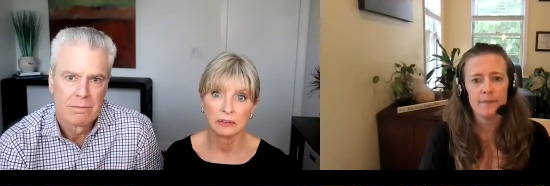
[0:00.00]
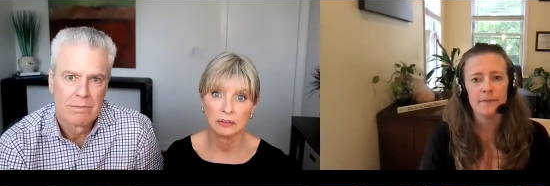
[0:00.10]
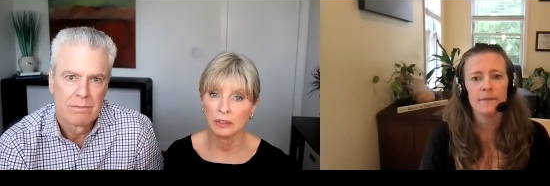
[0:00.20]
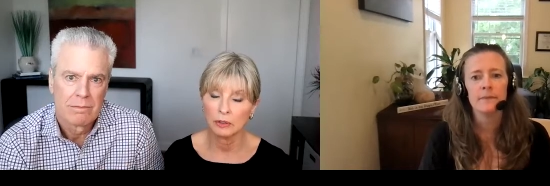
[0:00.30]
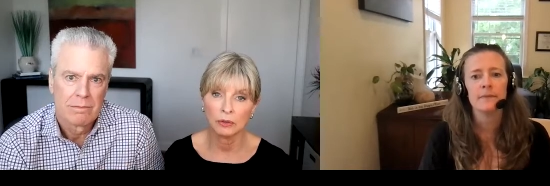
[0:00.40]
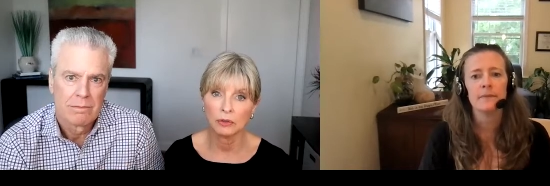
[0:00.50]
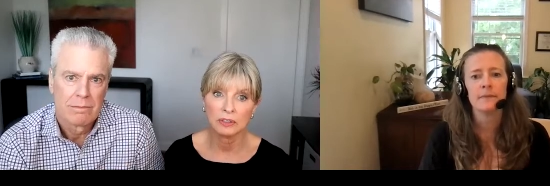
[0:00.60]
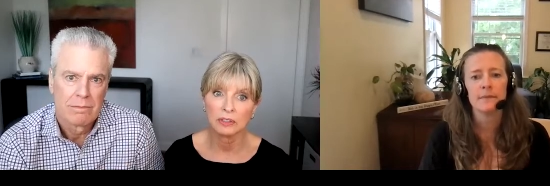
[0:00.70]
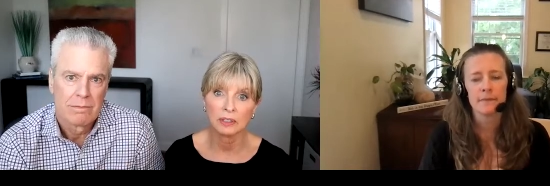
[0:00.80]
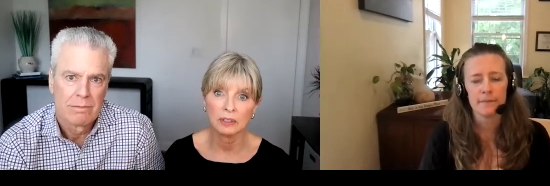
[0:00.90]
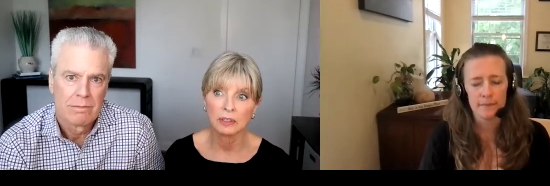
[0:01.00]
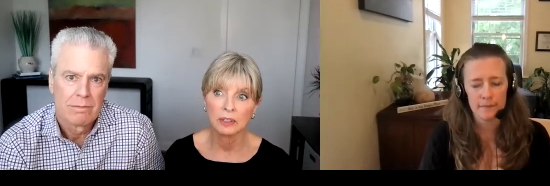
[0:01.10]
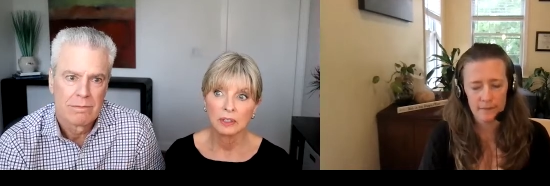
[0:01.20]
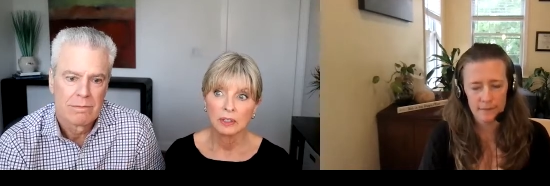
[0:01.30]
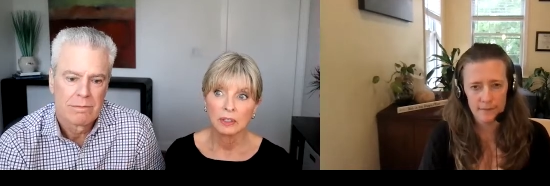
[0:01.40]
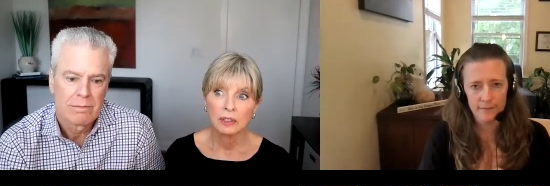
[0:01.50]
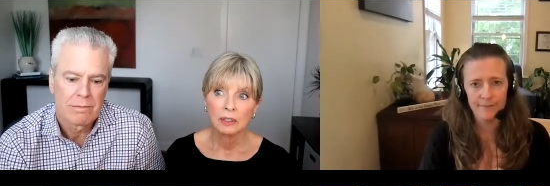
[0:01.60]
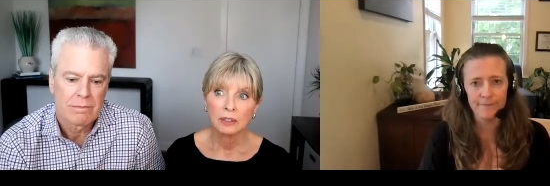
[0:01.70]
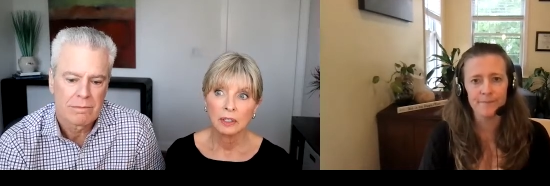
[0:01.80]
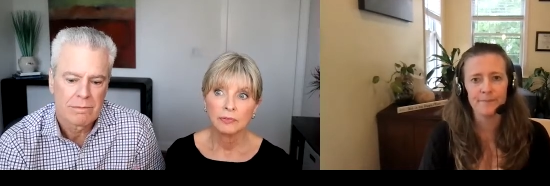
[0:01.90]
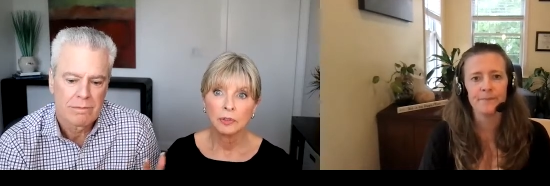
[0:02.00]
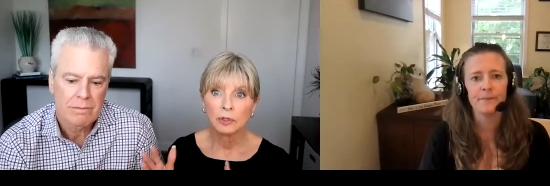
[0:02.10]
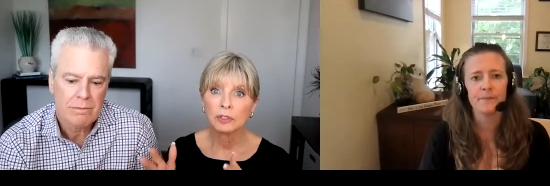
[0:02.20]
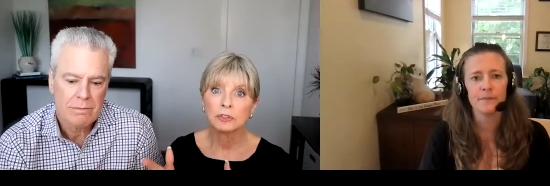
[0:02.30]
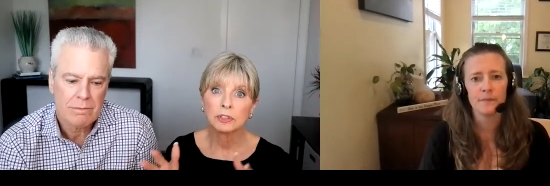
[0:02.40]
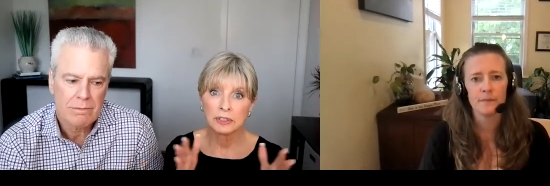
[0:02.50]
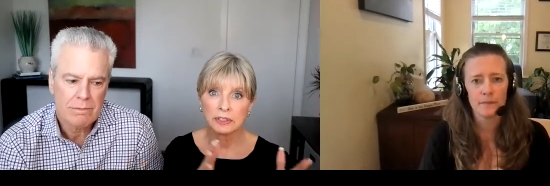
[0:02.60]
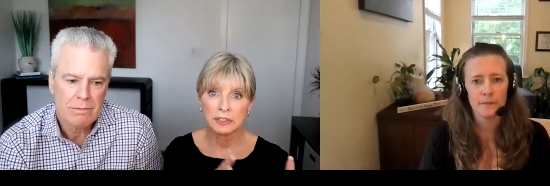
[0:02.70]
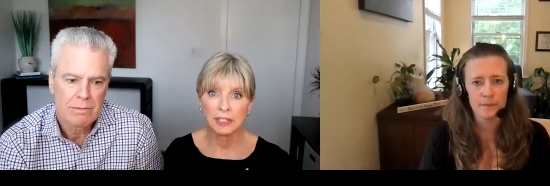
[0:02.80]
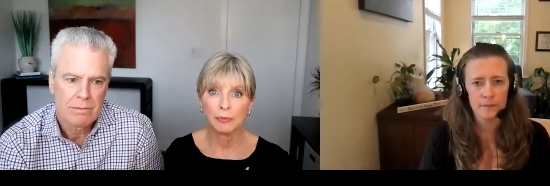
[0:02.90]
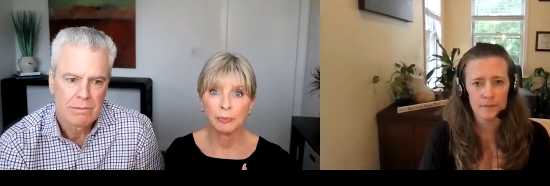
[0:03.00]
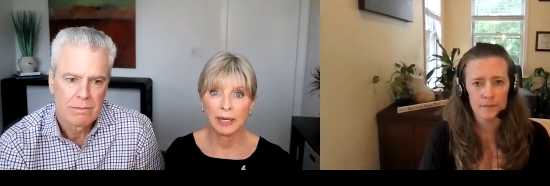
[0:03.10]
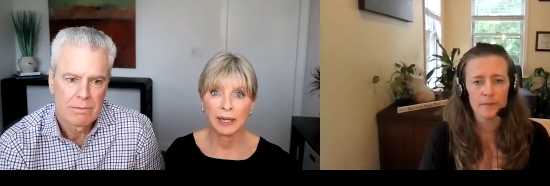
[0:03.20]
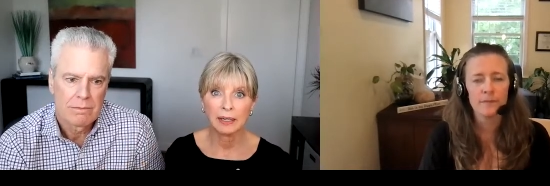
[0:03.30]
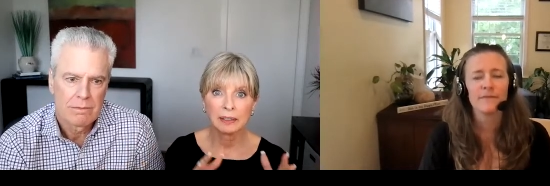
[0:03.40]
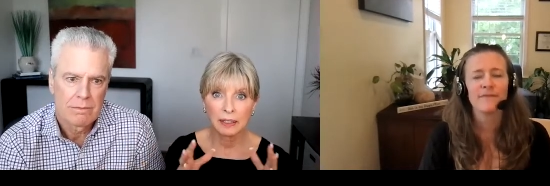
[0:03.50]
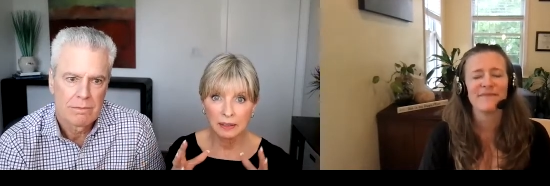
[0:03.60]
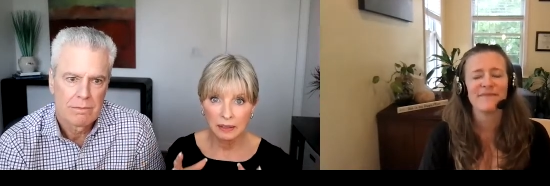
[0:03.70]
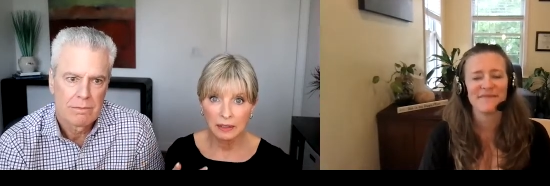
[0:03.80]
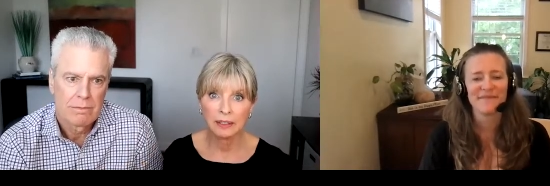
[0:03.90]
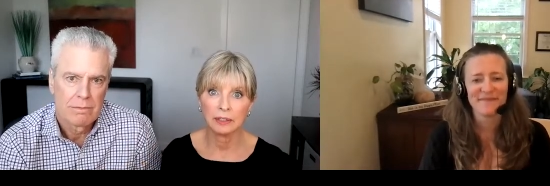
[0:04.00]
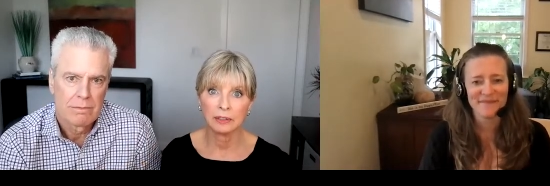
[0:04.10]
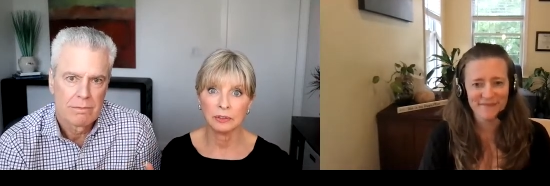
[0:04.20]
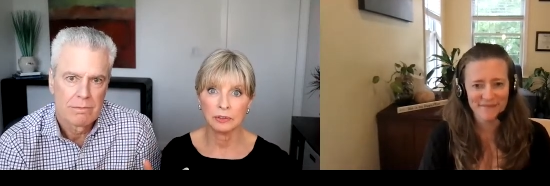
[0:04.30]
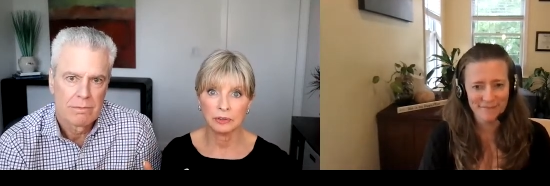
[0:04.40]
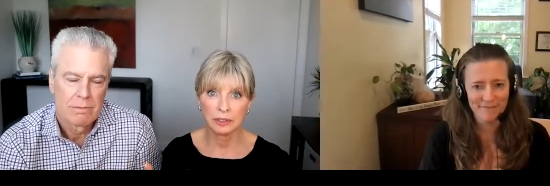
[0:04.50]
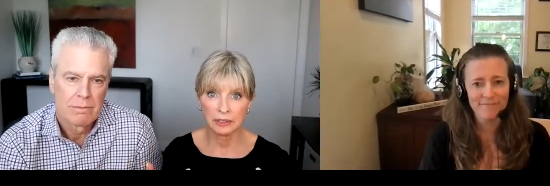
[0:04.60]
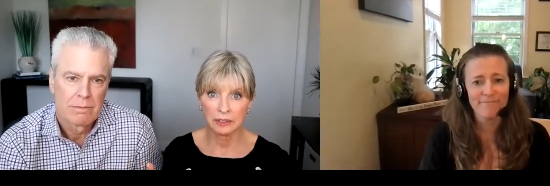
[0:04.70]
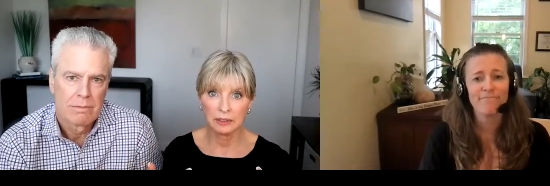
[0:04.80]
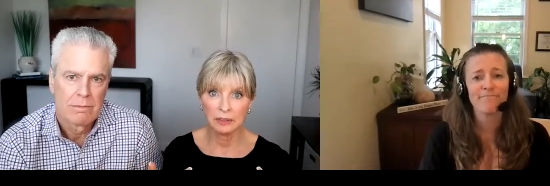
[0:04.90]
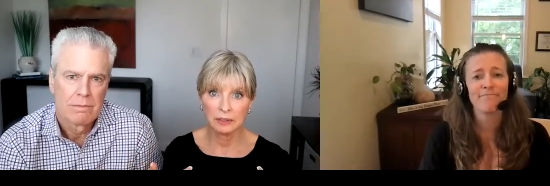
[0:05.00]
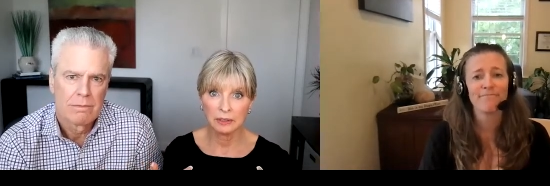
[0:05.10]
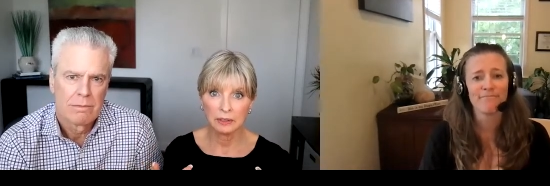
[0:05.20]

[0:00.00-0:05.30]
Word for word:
Speaker 1: You know, it's like mm-hmm. if you could just step back and let your kid